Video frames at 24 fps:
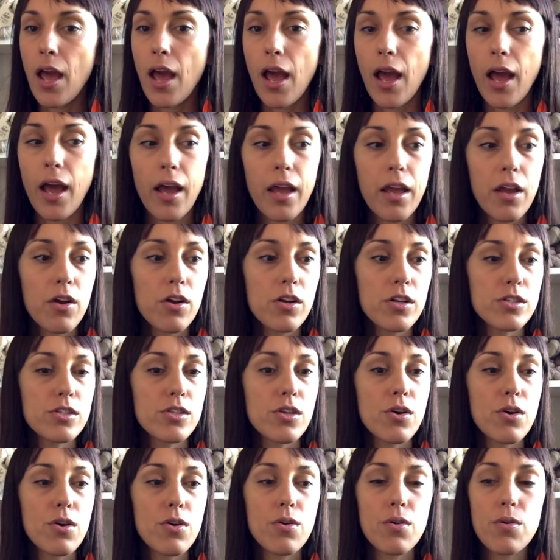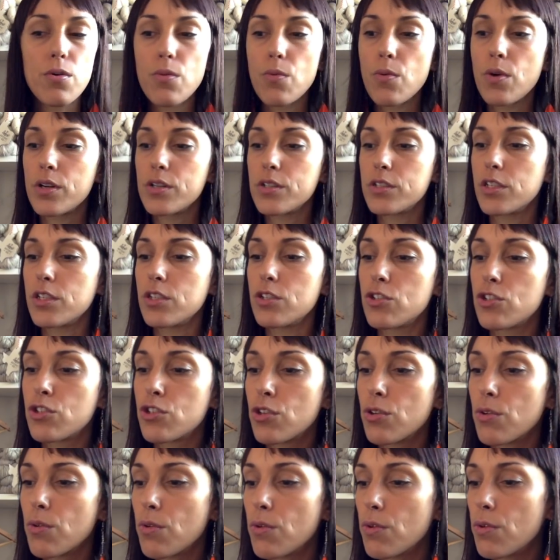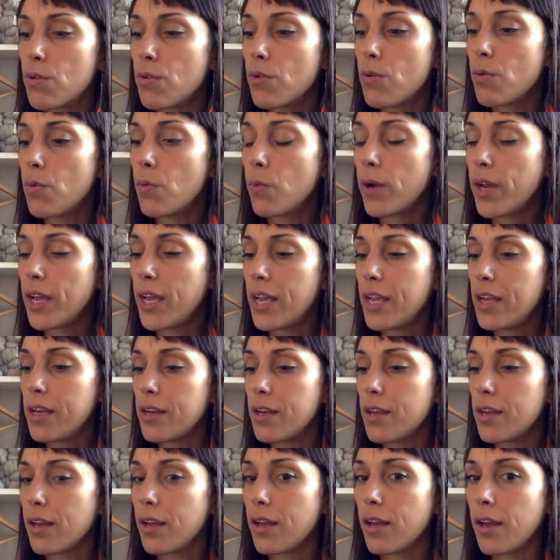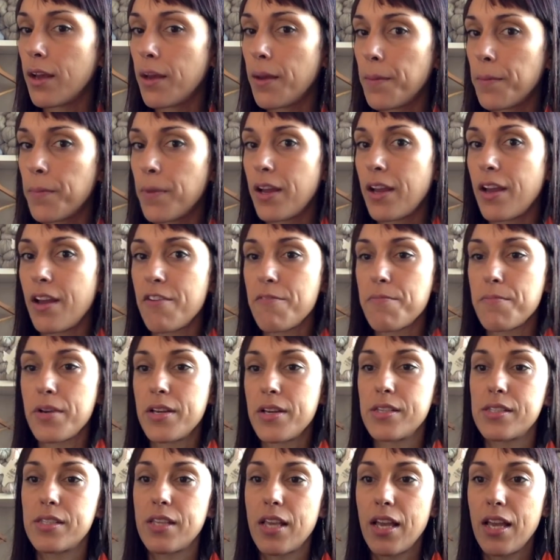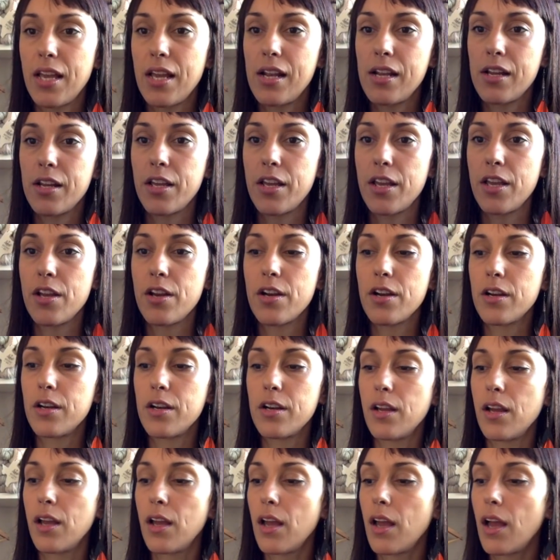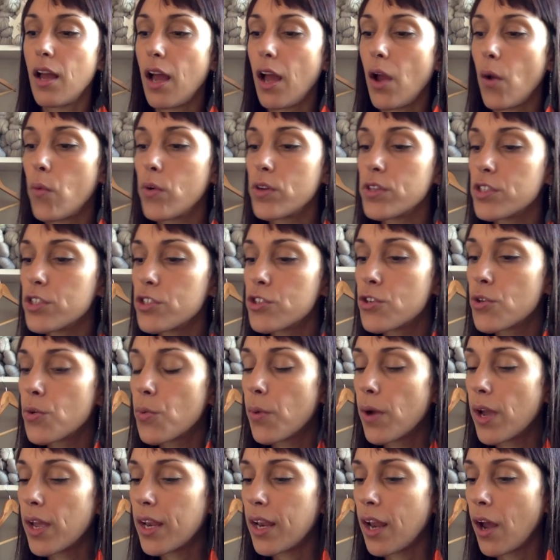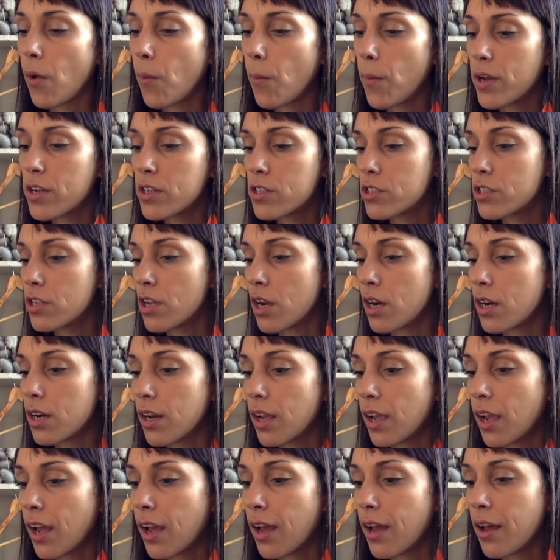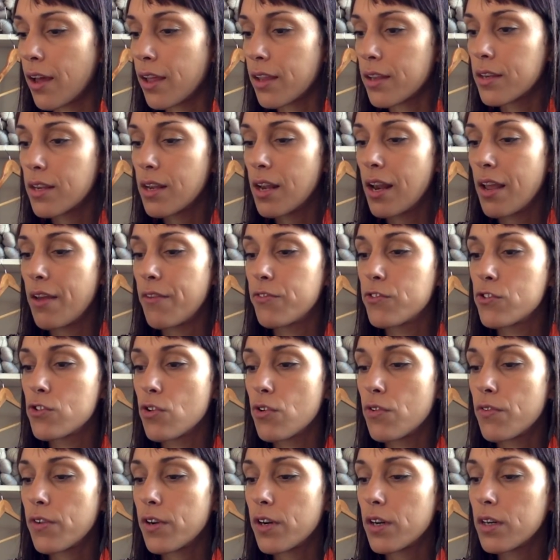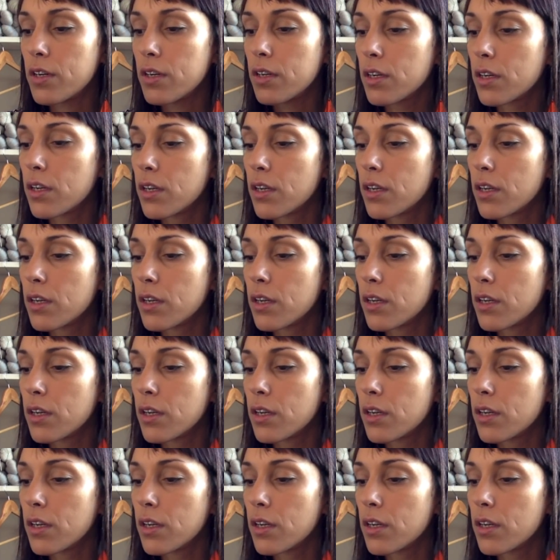I also wanted to weigh, I have my scale here. I wanted to weigh how much yarn I had left over,